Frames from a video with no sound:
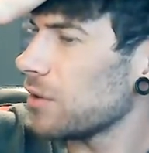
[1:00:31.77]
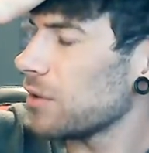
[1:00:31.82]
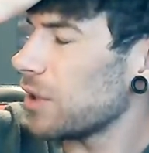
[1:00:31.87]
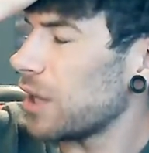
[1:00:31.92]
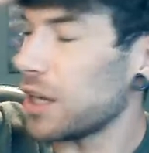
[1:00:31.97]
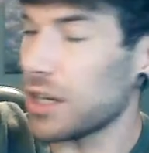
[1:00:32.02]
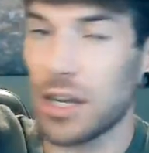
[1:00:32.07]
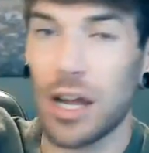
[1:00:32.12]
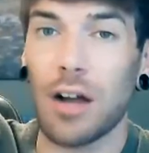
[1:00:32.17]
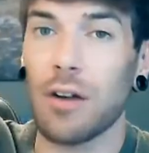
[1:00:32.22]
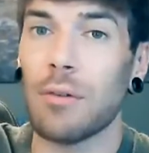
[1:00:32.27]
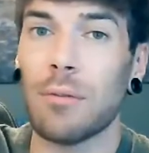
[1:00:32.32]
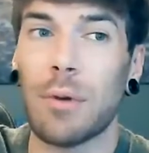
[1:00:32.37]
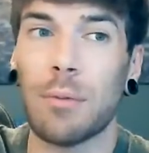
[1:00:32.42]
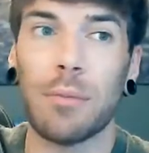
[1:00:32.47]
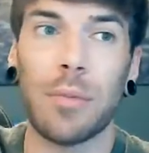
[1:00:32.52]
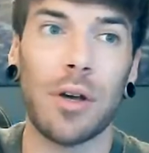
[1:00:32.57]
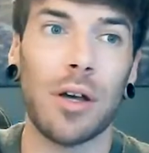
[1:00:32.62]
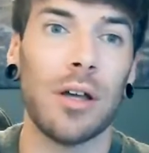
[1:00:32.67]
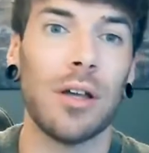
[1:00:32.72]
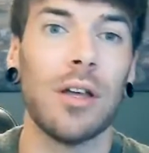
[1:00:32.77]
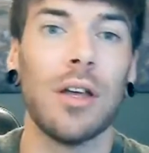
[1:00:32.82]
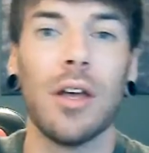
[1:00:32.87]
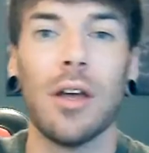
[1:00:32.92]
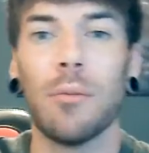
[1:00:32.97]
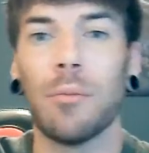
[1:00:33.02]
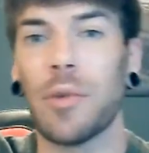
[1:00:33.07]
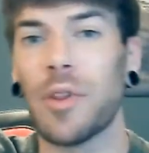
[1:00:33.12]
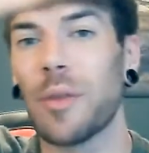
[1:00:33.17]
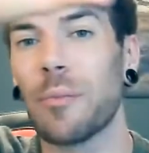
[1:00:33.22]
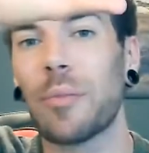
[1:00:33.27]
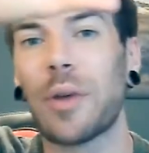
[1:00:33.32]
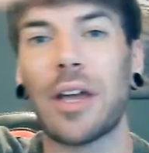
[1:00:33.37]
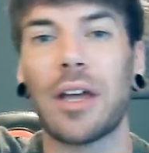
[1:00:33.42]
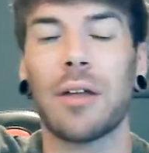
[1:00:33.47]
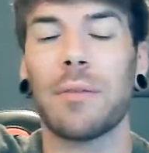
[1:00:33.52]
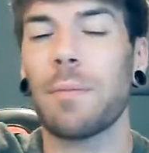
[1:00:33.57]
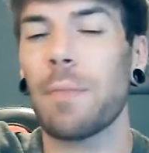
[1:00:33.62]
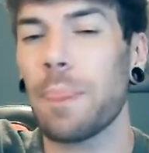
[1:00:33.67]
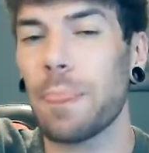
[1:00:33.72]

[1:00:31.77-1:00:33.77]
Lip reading: I can't remember. But the bit,